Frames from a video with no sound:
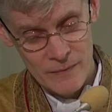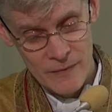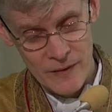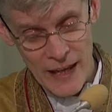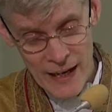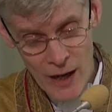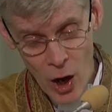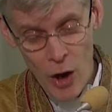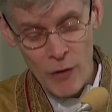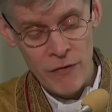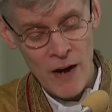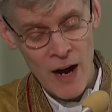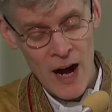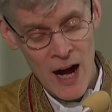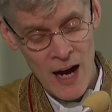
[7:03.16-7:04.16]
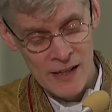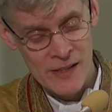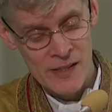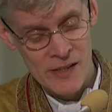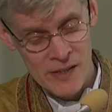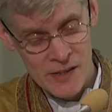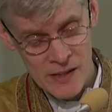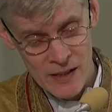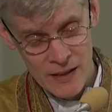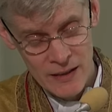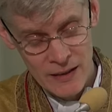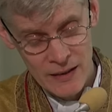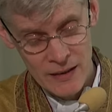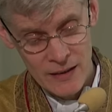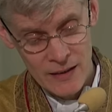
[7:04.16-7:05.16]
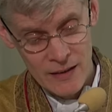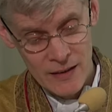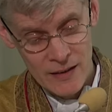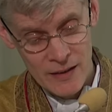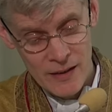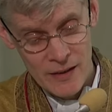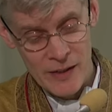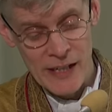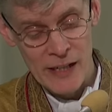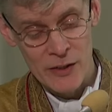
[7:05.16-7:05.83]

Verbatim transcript: They offer us the